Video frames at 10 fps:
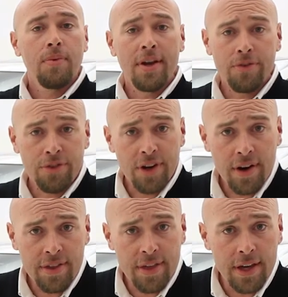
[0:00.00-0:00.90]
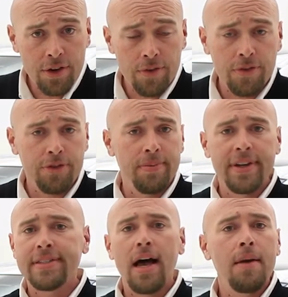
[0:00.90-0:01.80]
Rachel, Jerry, thank you for
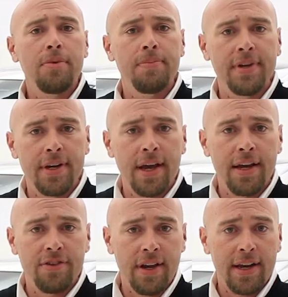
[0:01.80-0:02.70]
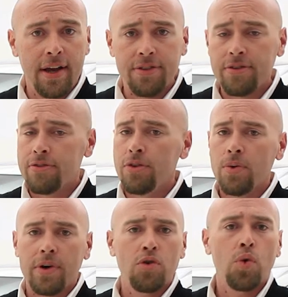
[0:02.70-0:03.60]
spending time with me today, checking out this
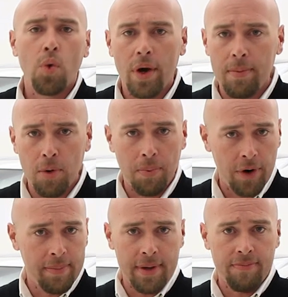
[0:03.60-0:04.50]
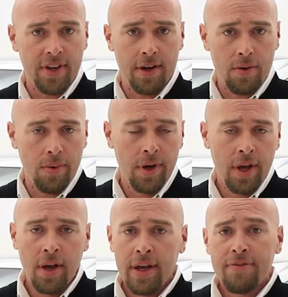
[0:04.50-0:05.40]
new incredible premium vehicle.
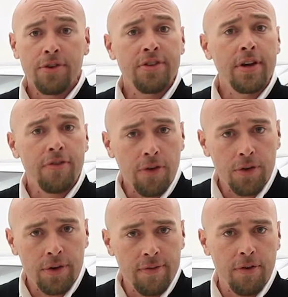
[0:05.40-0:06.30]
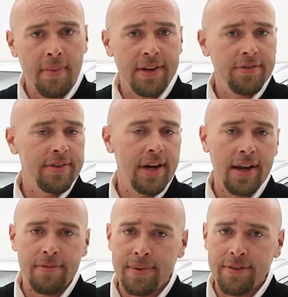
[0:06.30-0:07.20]
If there's any further information that
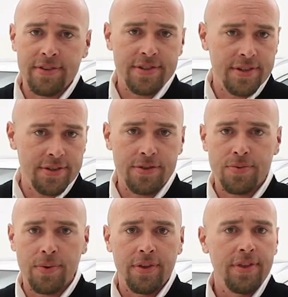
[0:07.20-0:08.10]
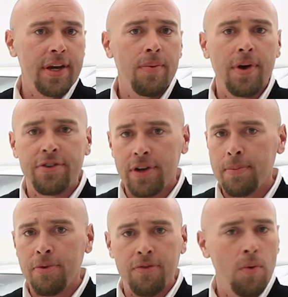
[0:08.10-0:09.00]
I can be of assistance with, any way,
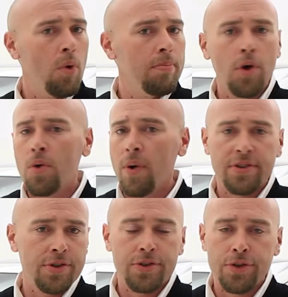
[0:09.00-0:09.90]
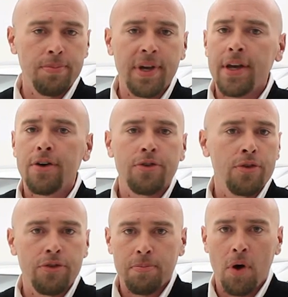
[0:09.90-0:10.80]
shape, or form, no question too big or
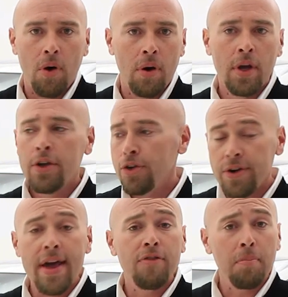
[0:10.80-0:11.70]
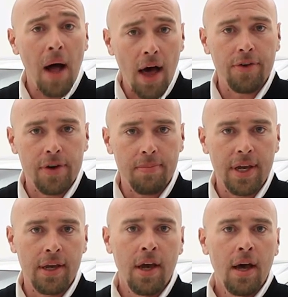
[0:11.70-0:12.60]
too small, you're never bothering
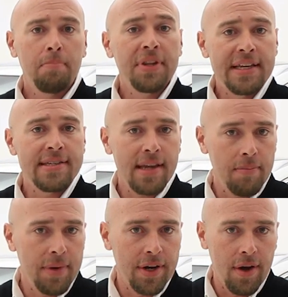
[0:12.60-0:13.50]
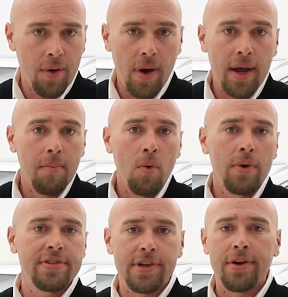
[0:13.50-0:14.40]
me. Please let me know. I am
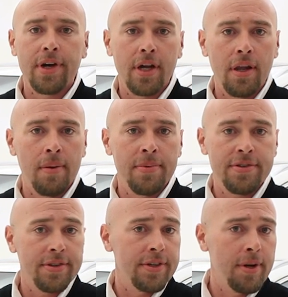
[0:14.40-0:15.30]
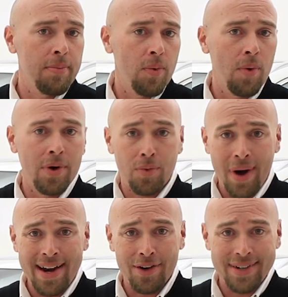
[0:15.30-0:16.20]
always here in Columbus at the #1
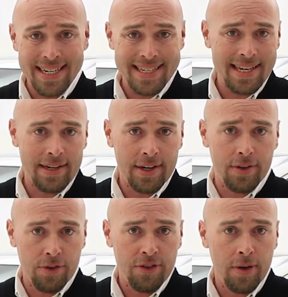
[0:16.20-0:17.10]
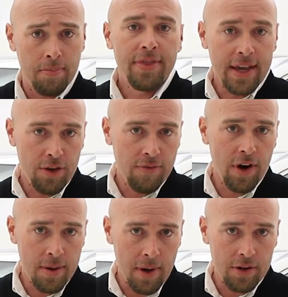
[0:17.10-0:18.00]
Ricart Nissan dealership. Thank you
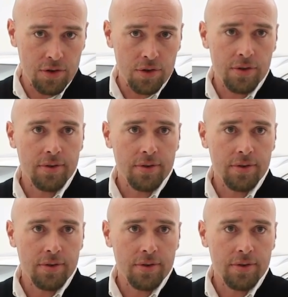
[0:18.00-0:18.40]
very much.